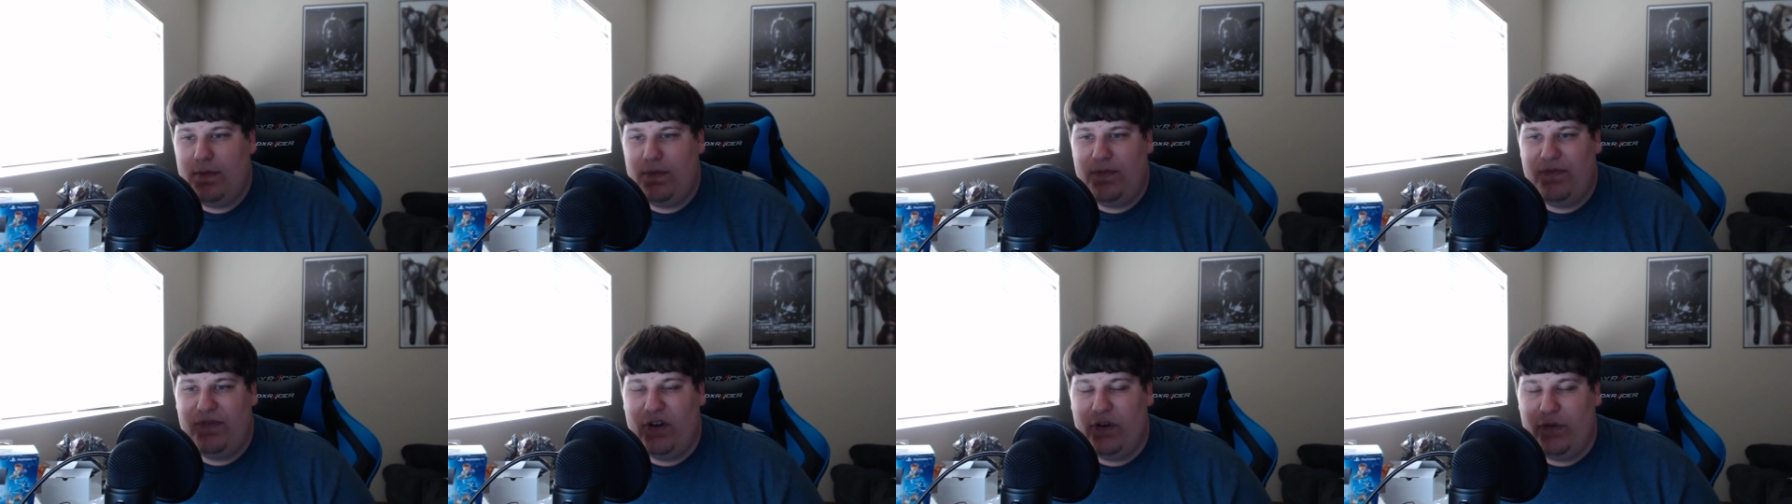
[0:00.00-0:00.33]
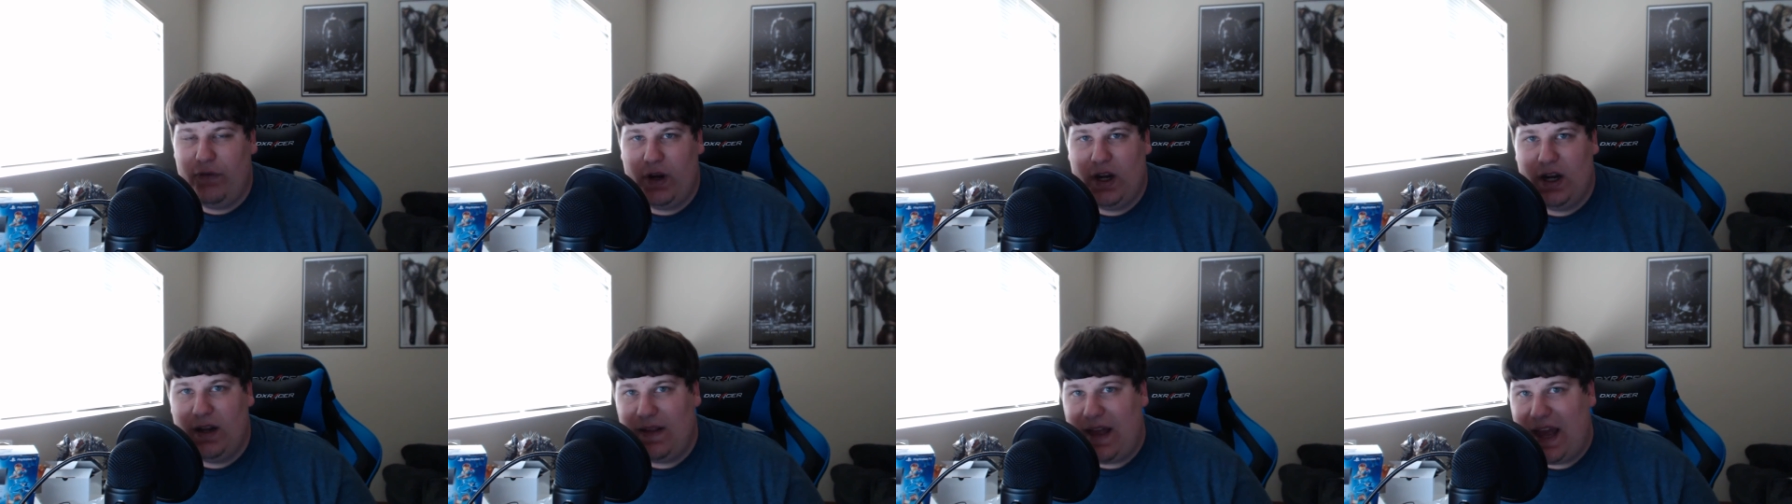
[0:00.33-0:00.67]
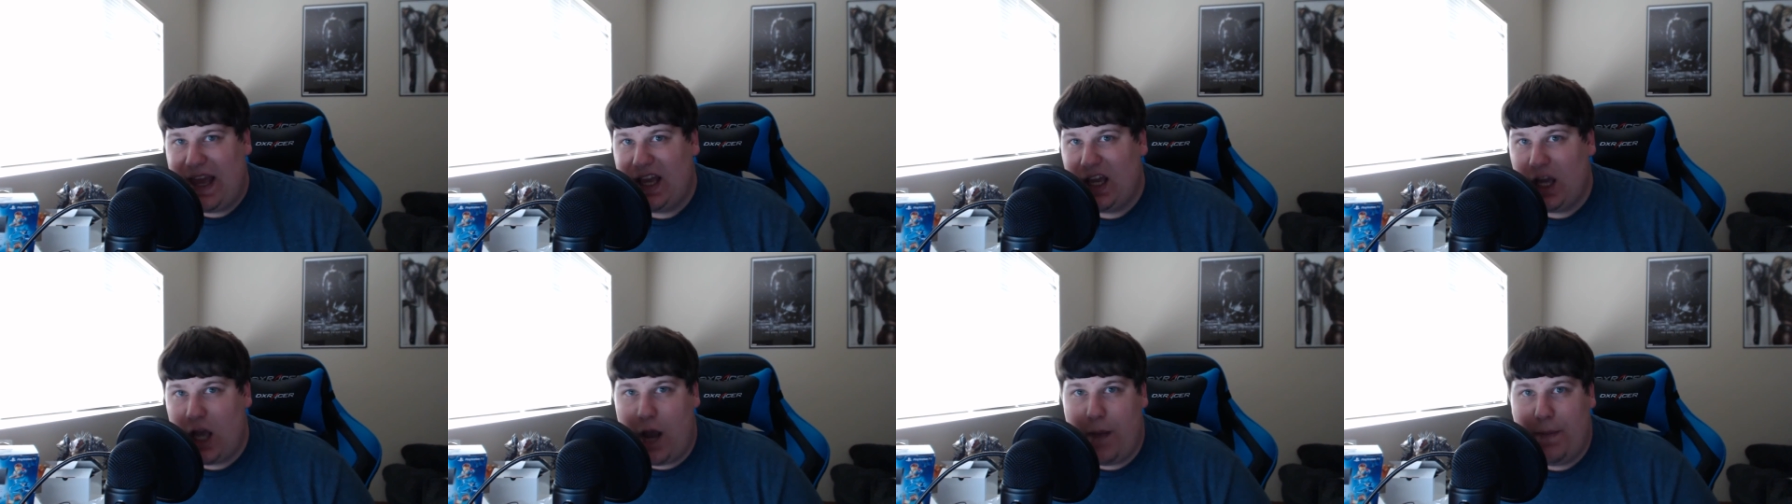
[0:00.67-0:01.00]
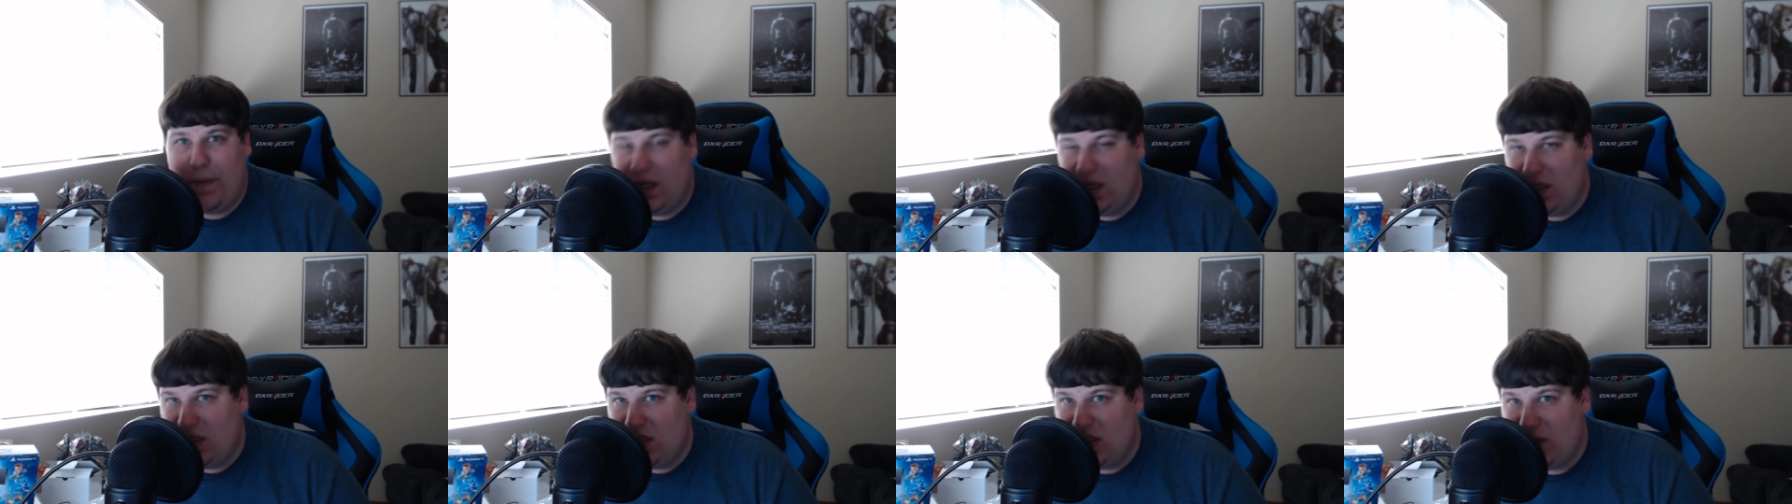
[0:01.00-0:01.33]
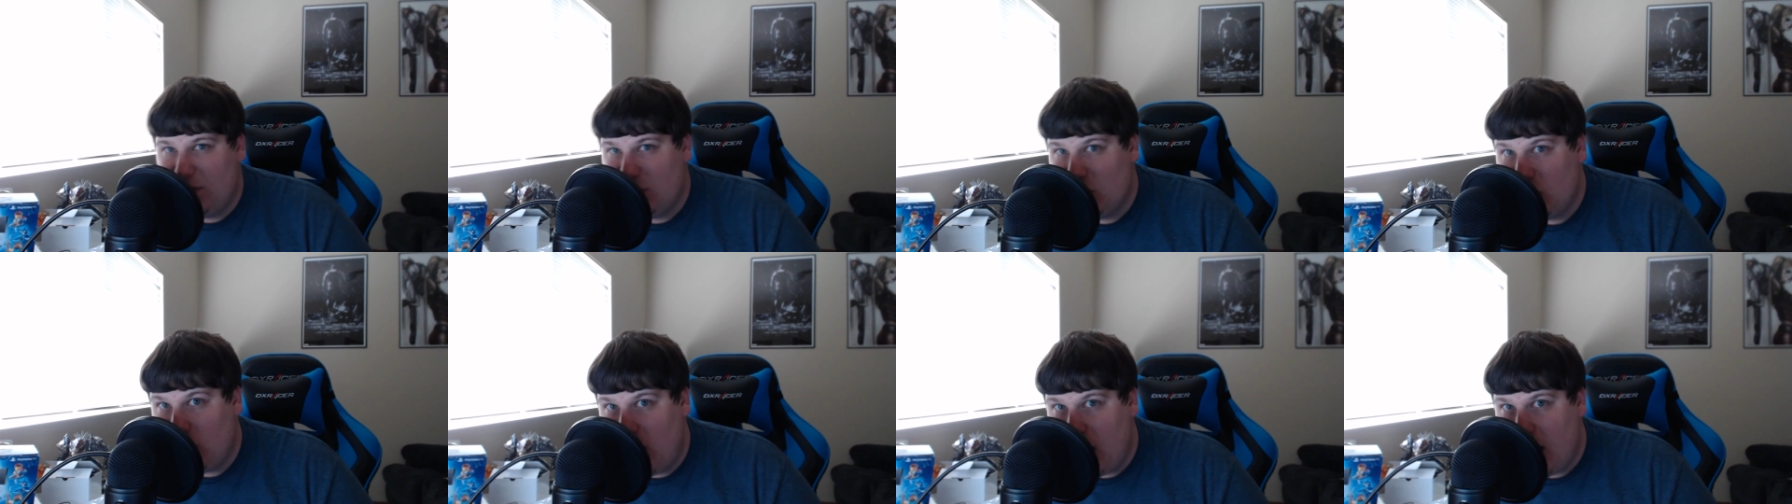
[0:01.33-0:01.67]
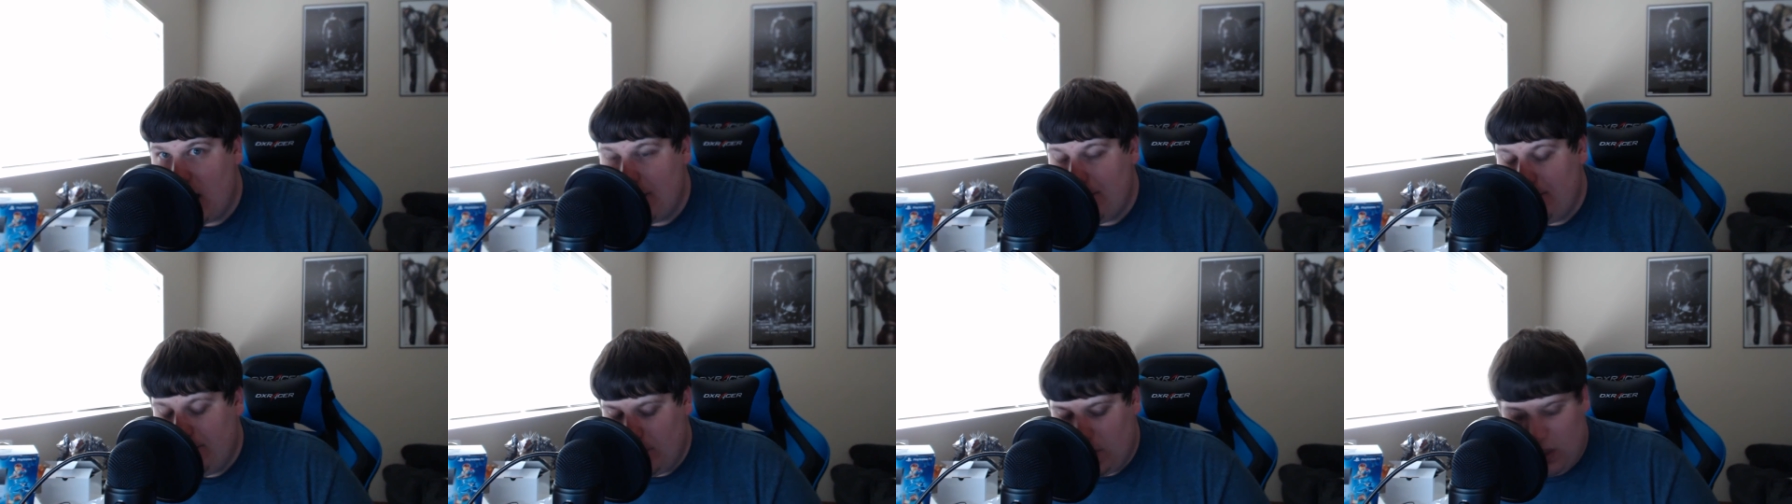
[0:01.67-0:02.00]
Feel free to like, comment, and
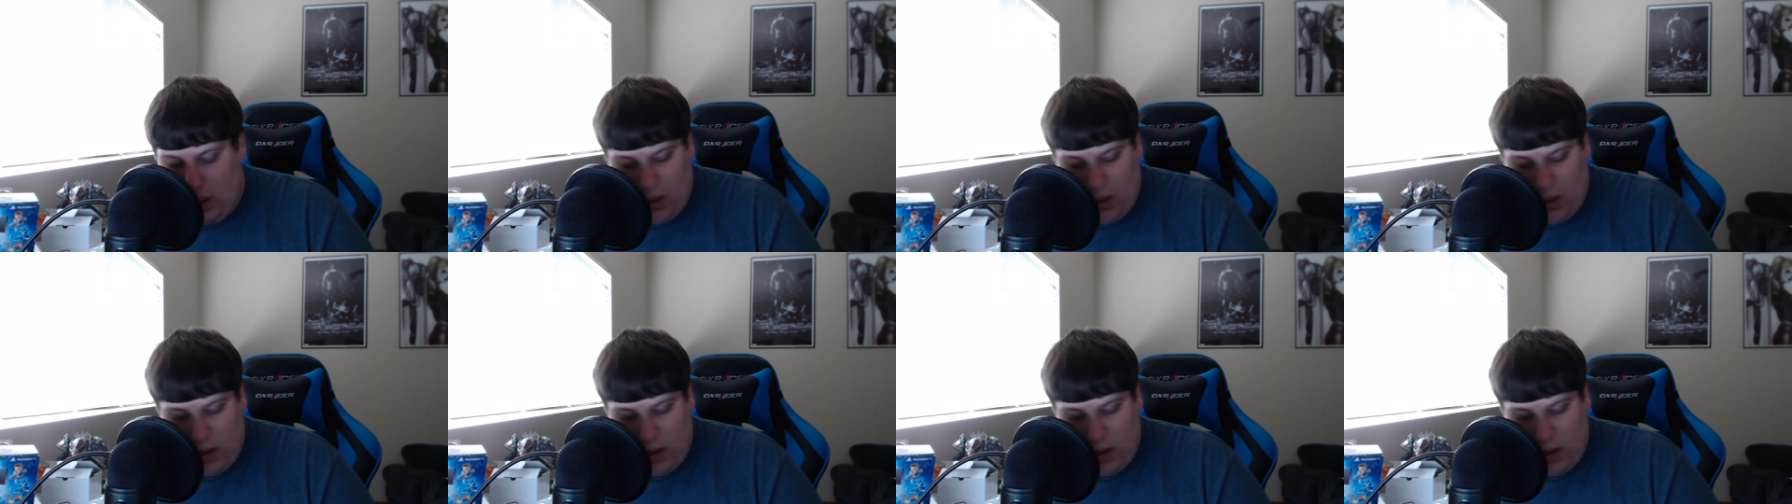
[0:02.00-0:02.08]
subscribe,